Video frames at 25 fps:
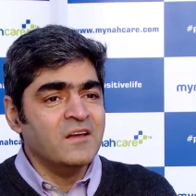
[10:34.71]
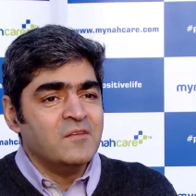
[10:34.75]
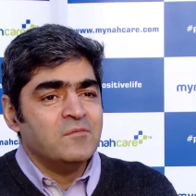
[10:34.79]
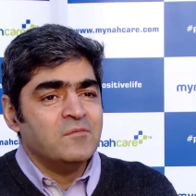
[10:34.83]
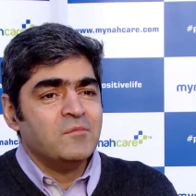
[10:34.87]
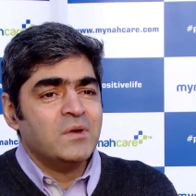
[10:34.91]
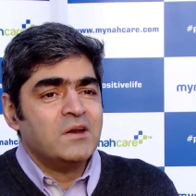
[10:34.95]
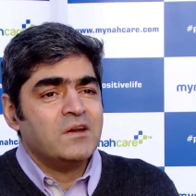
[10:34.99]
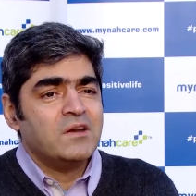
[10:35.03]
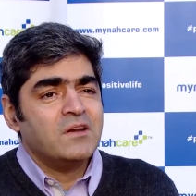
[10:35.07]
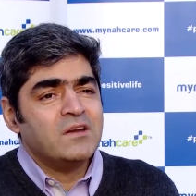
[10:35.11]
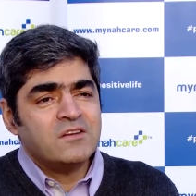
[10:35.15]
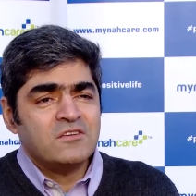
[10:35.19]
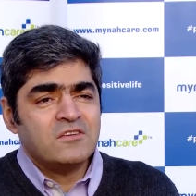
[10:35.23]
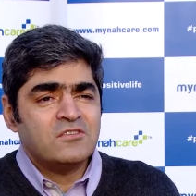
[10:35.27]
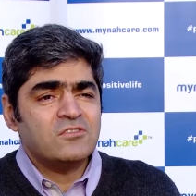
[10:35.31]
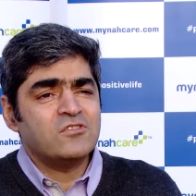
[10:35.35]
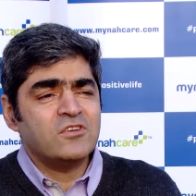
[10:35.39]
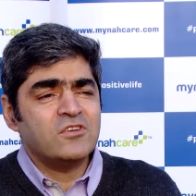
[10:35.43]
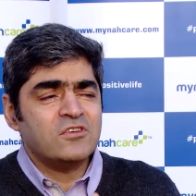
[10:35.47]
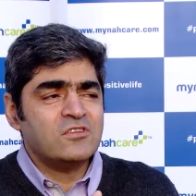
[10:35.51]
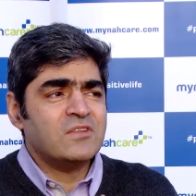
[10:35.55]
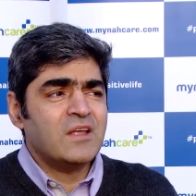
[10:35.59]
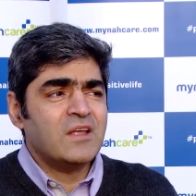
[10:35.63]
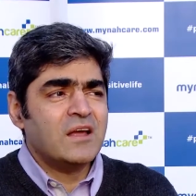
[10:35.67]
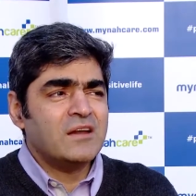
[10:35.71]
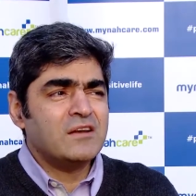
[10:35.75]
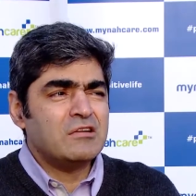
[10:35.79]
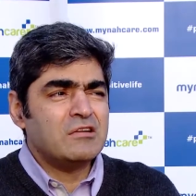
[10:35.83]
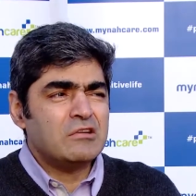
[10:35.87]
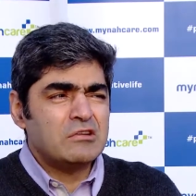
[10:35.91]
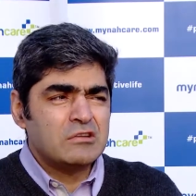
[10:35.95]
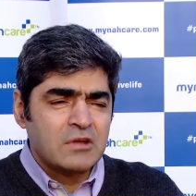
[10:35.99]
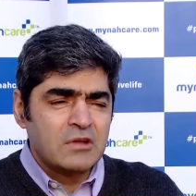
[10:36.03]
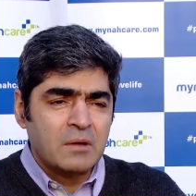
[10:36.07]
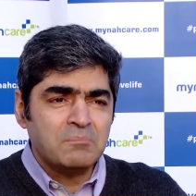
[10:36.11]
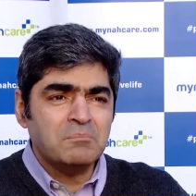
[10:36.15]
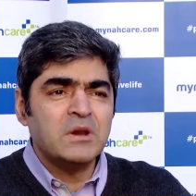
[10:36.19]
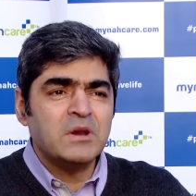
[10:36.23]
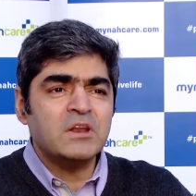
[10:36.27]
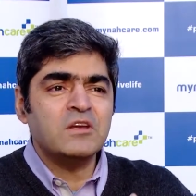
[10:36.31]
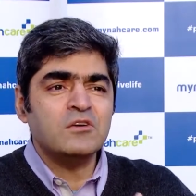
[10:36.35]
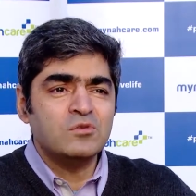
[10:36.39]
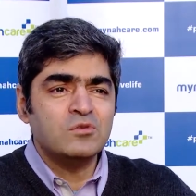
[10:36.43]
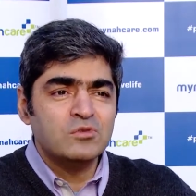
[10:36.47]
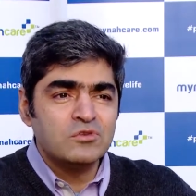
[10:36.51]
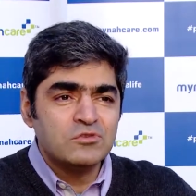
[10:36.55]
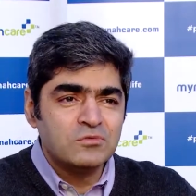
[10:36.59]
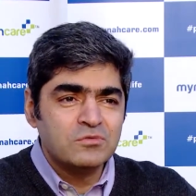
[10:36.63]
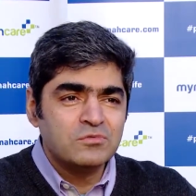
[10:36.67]
But it's just that somebody
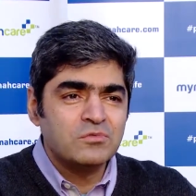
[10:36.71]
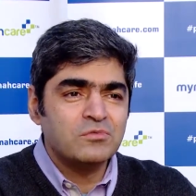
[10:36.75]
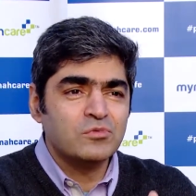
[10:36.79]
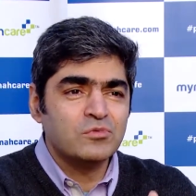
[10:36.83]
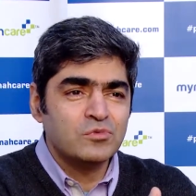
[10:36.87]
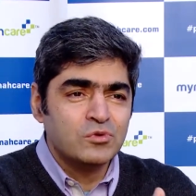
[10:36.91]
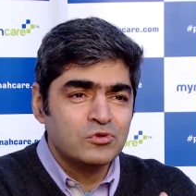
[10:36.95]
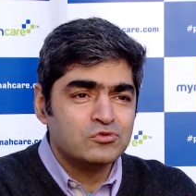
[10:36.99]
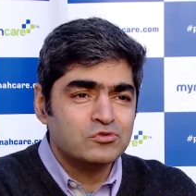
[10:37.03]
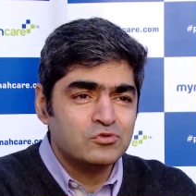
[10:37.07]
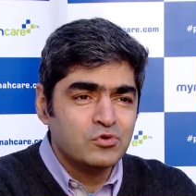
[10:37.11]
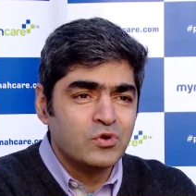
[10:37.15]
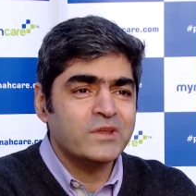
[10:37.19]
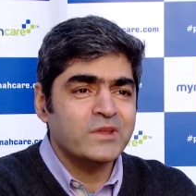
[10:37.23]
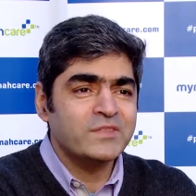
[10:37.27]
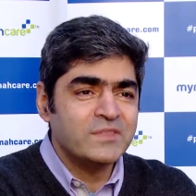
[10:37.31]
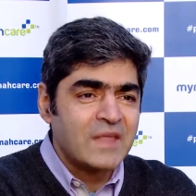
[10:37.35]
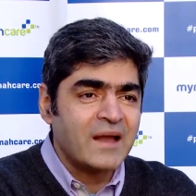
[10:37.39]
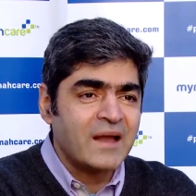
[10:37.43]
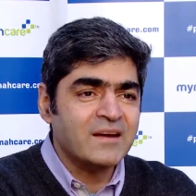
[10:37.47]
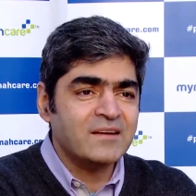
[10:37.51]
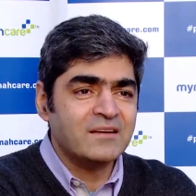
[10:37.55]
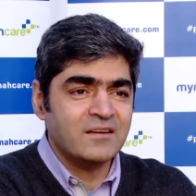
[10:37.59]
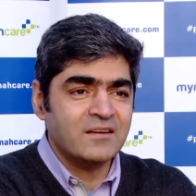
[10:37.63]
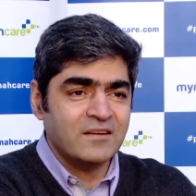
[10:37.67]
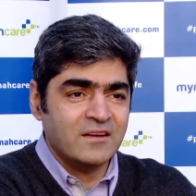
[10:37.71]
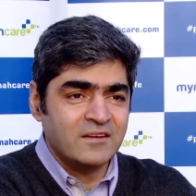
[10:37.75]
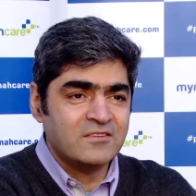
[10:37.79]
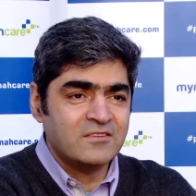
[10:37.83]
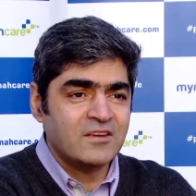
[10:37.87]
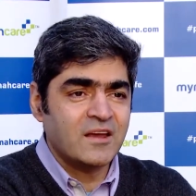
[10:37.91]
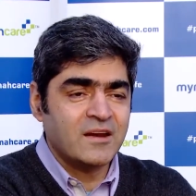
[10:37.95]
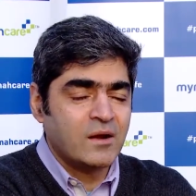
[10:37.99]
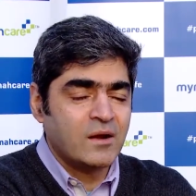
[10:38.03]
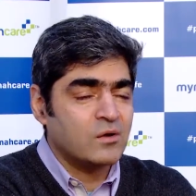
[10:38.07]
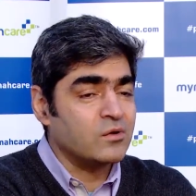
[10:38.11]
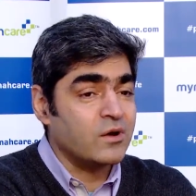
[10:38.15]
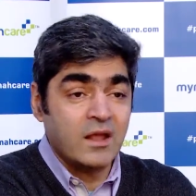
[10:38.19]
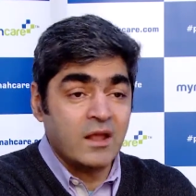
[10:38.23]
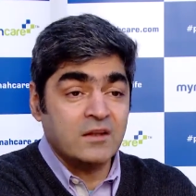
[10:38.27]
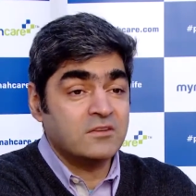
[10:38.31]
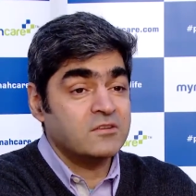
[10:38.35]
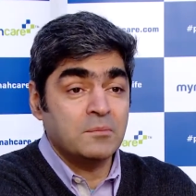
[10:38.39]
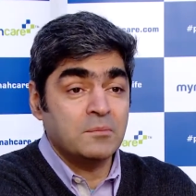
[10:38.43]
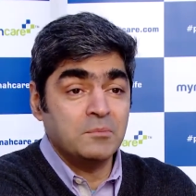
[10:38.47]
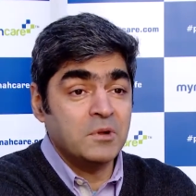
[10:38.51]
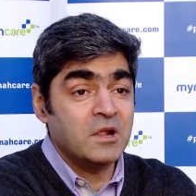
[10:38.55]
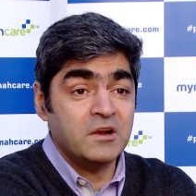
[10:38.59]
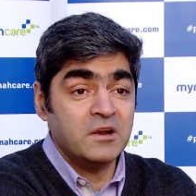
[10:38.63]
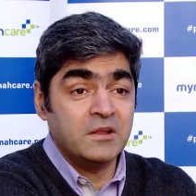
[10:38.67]
who's doing that inside out, and
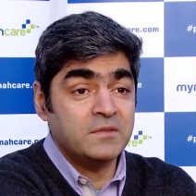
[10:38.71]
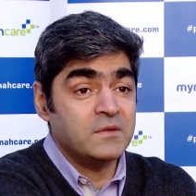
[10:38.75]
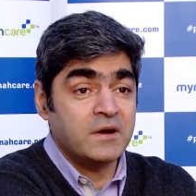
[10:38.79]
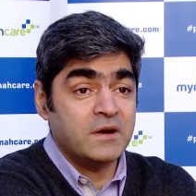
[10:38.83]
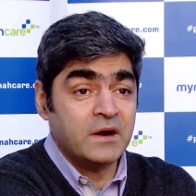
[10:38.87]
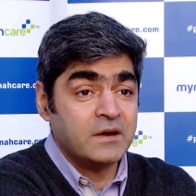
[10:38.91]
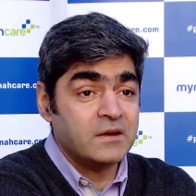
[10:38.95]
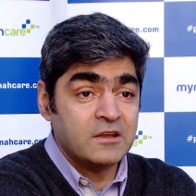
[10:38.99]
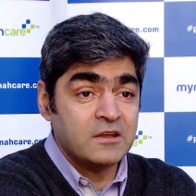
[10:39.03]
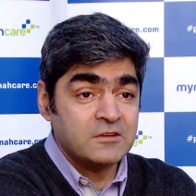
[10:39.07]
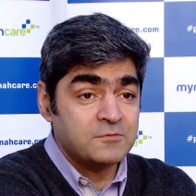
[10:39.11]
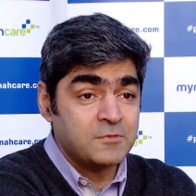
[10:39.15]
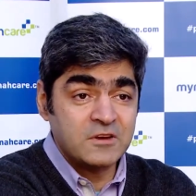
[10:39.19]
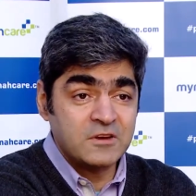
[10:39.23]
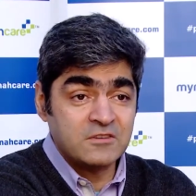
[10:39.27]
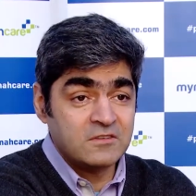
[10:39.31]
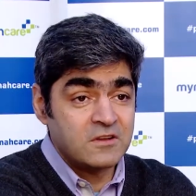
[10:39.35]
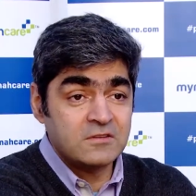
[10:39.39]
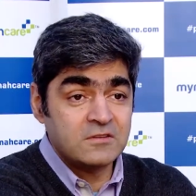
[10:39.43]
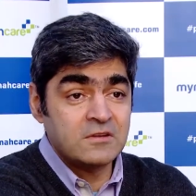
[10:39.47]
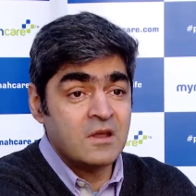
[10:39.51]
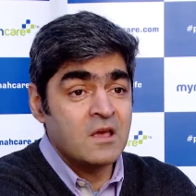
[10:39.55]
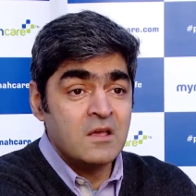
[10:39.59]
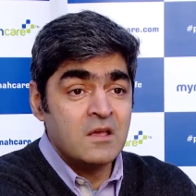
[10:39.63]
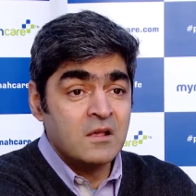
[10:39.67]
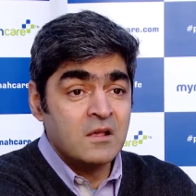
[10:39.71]
similarly, the retina specialist,